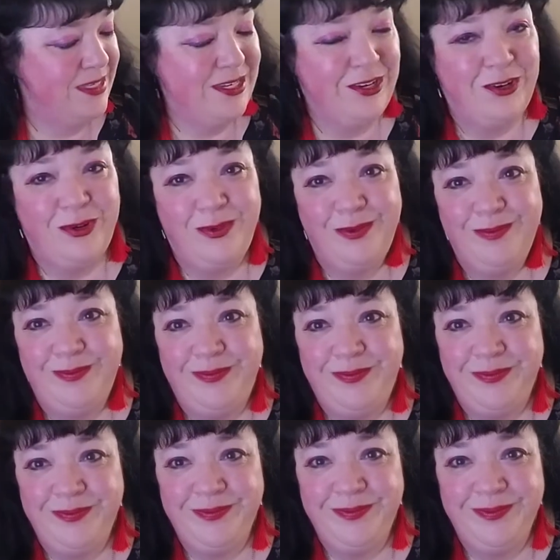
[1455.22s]
So
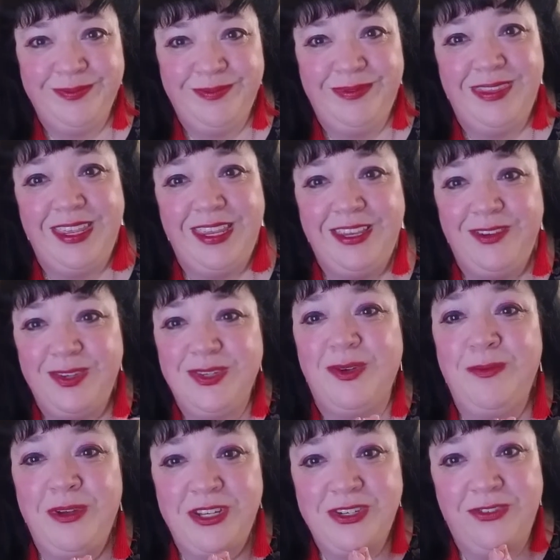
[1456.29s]
Thank you so
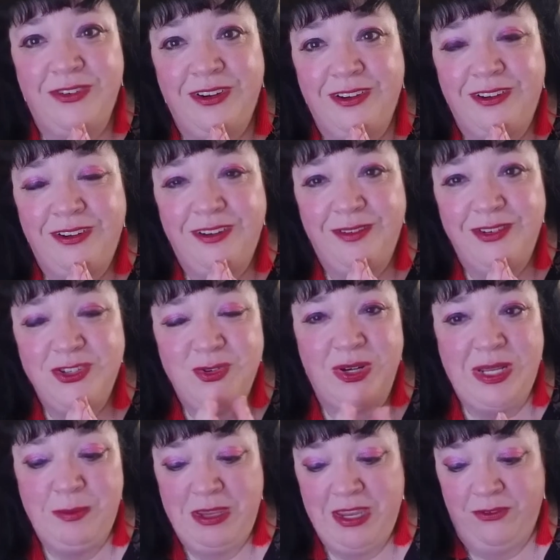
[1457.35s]
much for
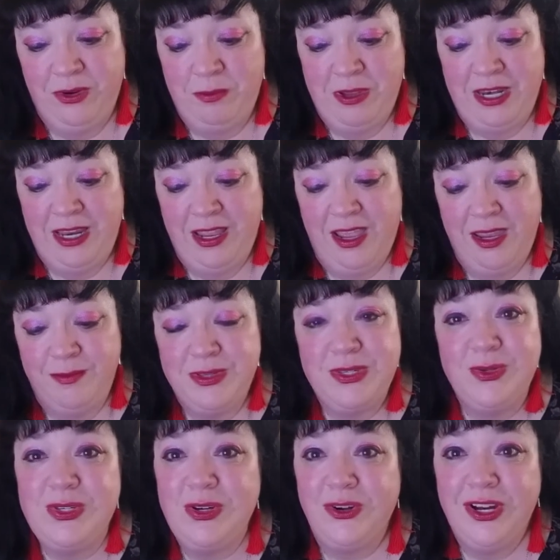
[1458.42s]
joining me, everybody. I am
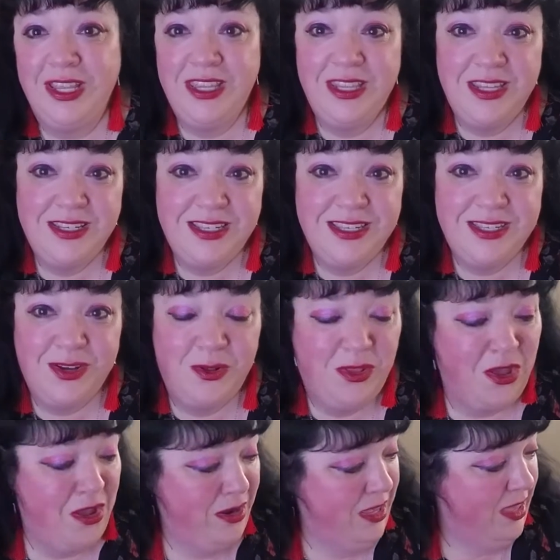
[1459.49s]
so sorry that this is so
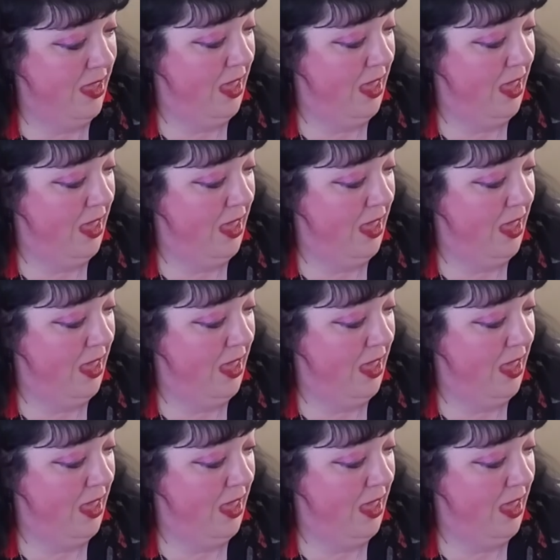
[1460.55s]
long.